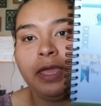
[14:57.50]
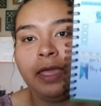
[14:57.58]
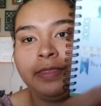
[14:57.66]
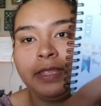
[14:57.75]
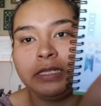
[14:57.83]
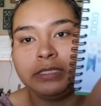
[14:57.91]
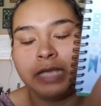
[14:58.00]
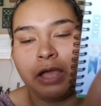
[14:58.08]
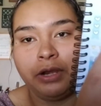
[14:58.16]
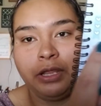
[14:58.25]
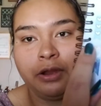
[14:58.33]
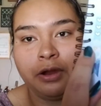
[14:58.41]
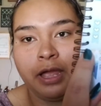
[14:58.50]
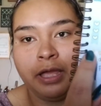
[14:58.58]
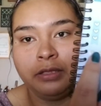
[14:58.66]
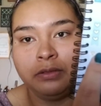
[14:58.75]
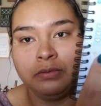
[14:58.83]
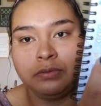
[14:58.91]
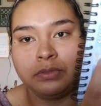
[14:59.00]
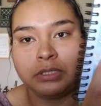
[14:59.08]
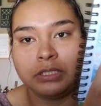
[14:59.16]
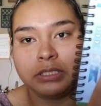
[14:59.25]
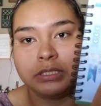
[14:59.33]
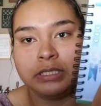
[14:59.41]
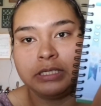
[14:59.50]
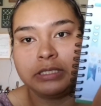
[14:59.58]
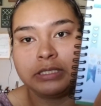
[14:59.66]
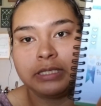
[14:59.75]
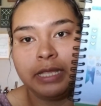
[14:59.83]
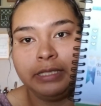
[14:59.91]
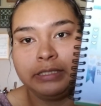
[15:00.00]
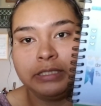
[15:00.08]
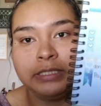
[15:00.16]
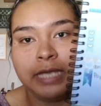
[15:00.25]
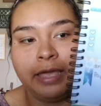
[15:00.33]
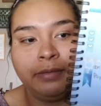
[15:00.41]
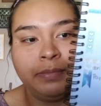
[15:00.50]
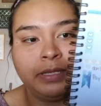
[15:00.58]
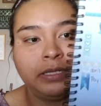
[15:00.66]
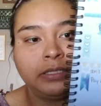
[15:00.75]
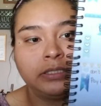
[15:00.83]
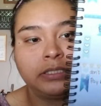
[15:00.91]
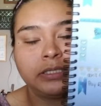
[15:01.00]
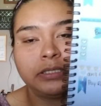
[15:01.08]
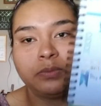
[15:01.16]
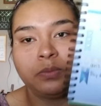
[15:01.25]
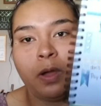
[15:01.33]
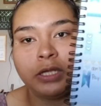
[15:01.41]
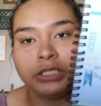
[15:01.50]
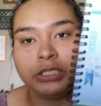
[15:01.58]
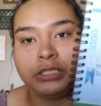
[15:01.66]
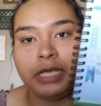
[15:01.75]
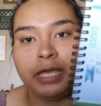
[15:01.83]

And then down here I used this like diamond washi